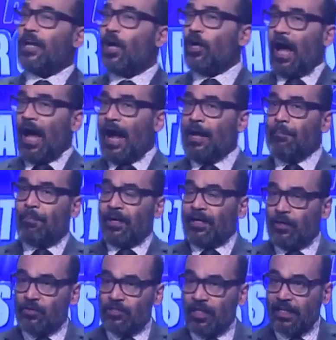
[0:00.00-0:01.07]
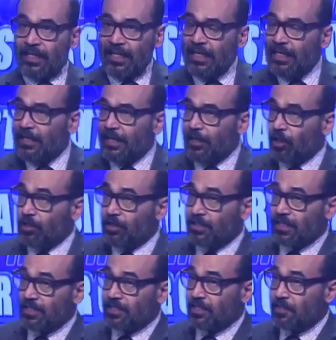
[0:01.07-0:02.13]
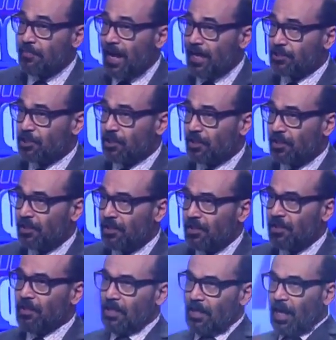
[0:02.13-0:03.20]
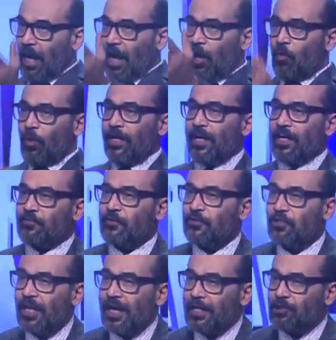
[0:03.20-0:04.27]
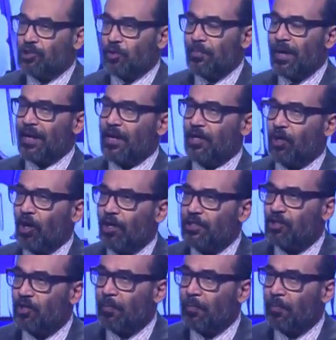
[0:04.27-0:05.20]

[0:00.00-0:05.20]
are not high, but it was a keenly contested match here. Our winners for today, Jumeirah College